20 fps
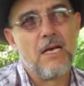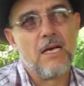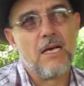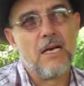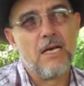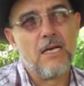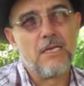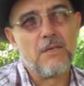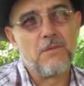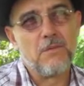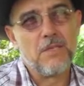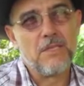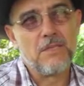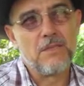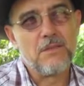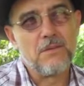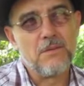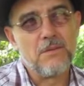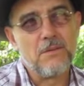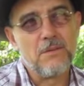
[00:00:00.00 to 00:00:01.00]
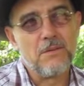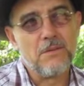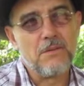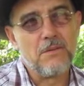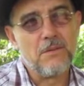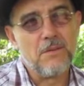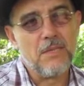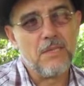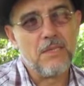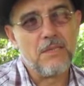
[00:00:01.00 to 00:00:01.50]
I went to
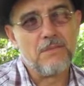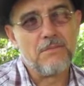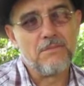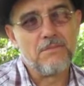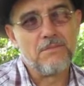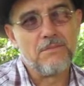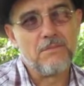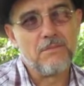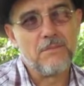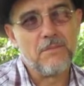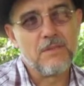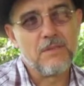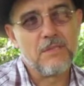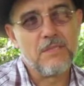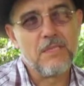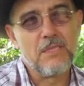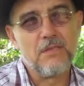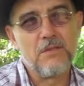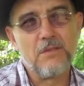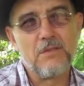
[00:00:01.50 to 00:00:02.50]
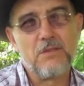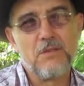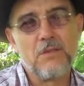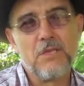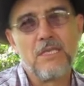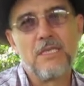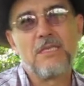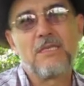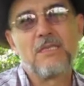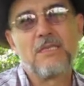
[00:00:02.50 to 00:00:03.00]
um, the, the
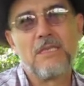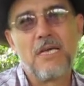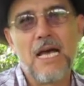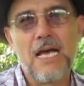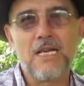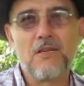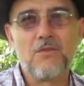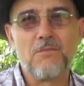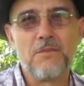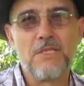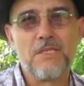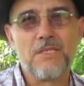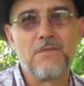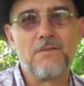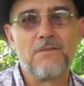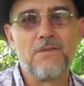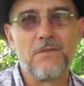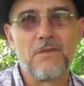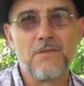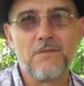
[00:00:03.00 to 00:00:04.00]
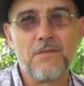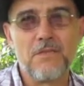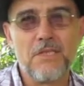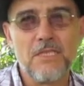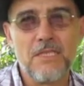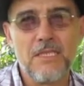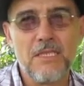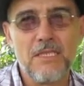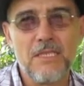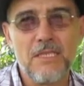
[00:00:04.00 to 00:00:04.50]
UN High Commission for
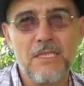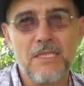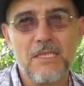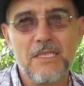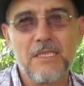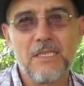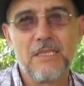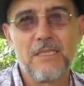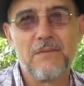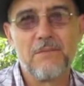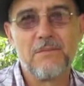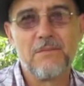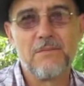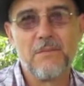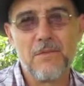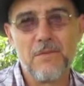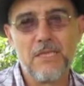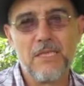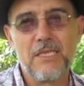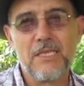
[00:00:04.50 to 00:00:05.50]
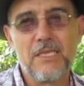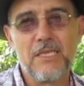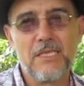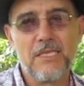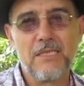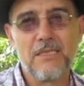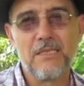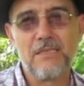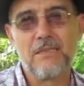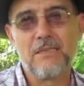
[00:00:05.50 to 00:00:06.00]
Refugees body
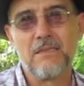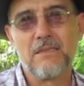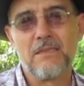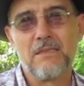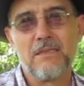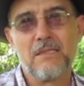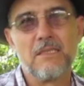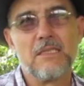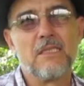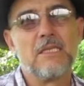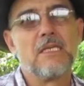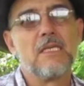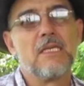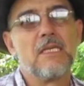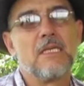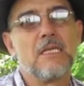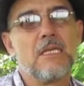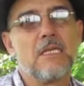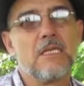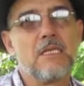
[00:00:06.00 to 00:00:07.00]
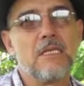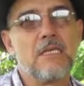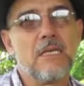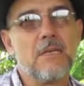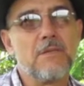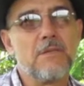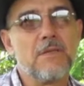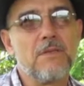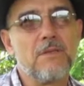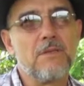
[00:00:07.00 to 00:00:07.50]
in the
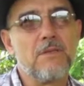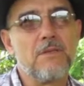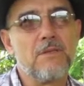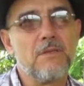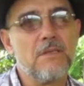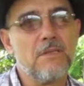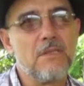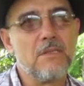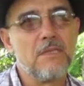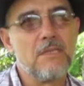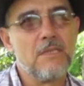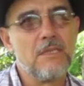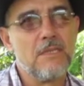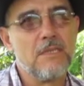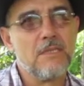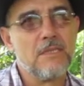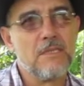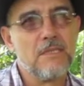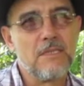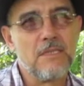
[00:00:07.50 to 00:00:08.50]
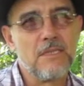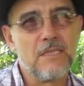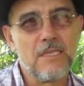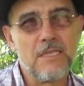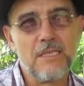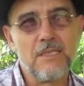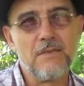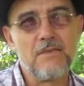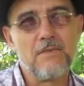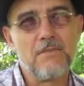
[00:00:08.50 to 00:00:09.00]
capital
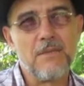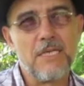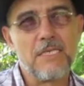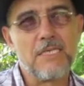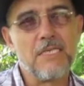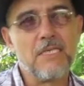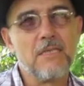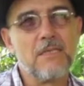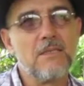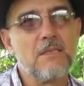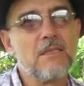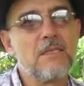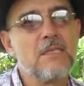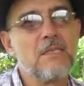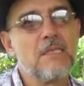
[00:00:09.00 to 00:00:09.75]
city of Mexico,